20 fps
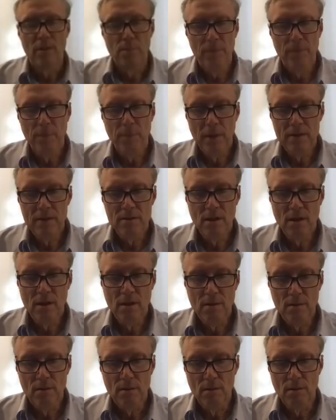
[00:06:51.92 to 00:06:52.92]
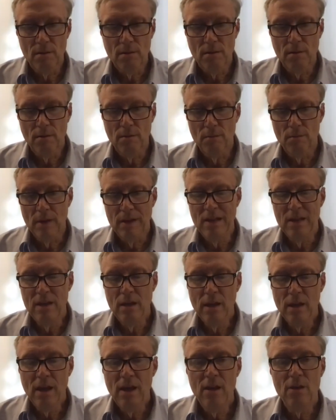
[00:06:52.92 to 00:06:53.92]
basic
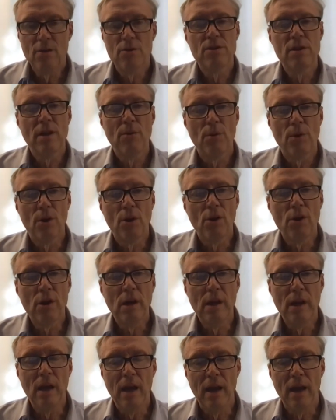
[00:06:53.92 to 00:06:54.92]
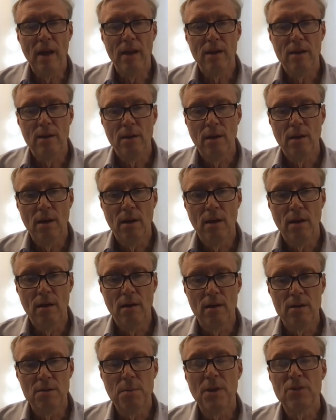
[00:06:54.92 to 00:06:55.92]
indicators they were looking at,
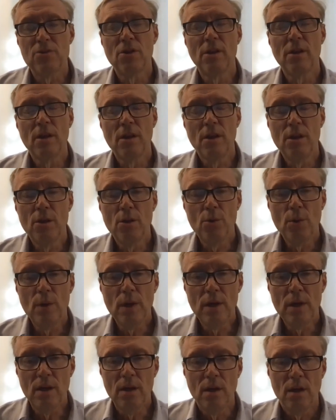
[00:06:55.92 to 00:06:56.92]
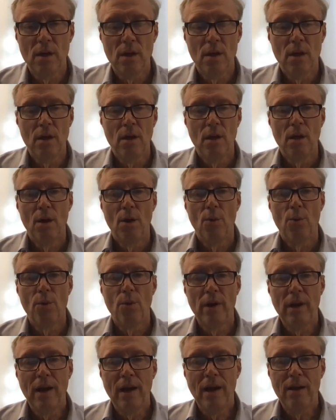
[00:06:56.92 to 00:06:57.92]
especially QE, were
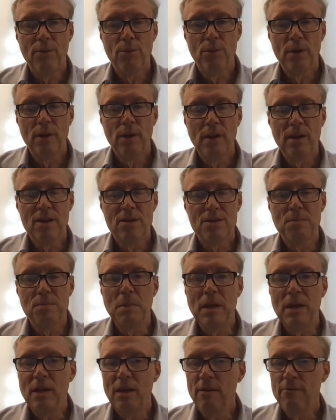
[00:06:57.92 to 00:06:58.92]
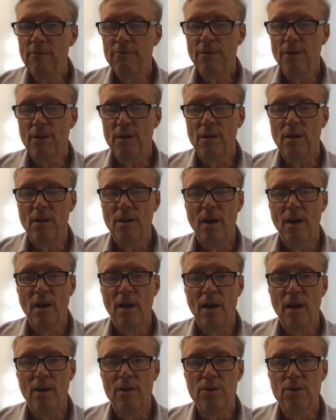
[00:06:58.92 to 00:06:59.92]
not really as meaningful
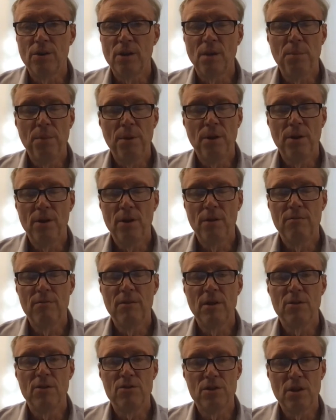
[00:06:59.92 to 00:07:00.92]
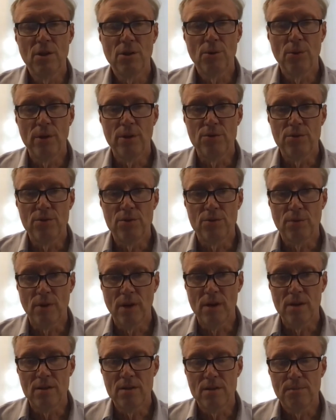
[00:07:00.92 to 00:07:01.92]
during a period of near zero interest
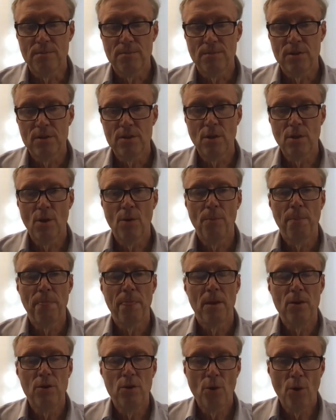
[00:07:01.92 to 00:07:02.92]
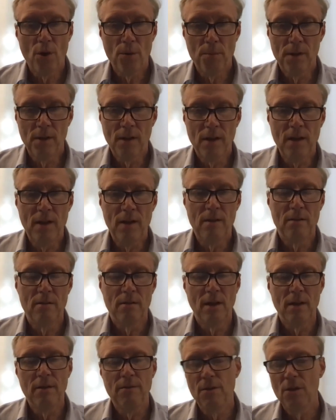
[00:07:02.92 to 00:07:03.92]
rates. So normally,
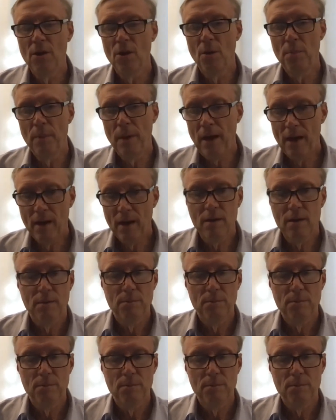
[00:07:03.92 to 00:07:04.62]
like if you go back